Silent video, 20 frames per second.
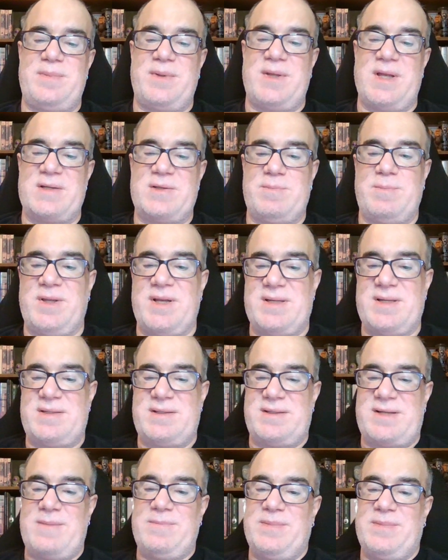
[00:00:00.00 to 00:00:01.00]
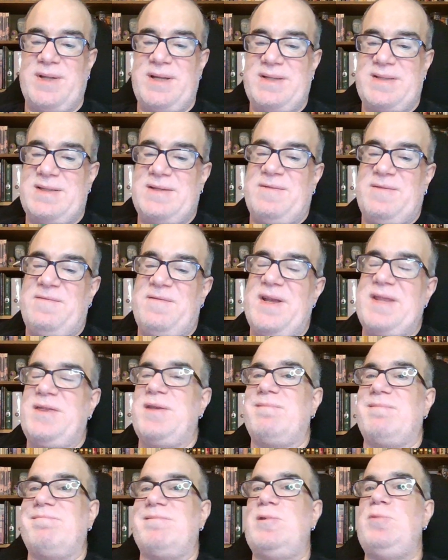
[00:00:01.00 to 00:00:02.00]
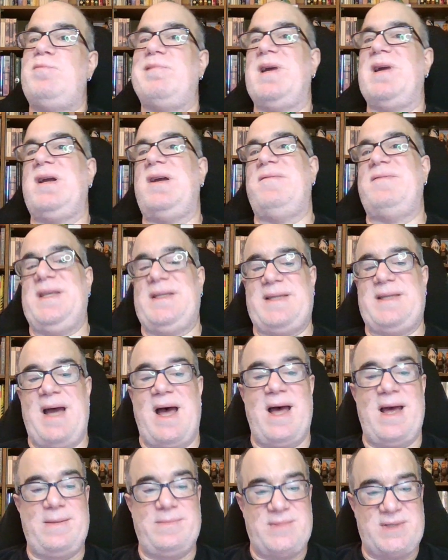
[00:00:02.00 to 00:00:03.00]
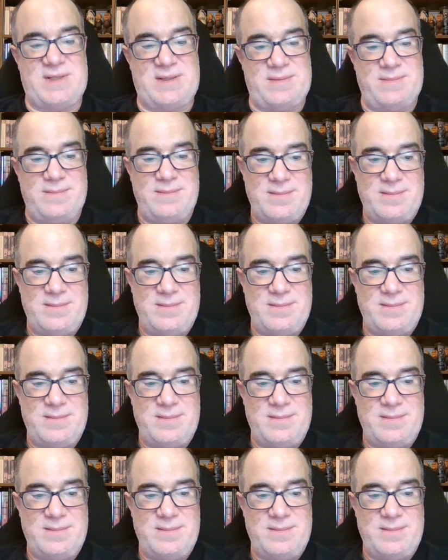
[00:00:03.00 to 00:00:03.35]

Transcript: templates to fit the rubric of the times.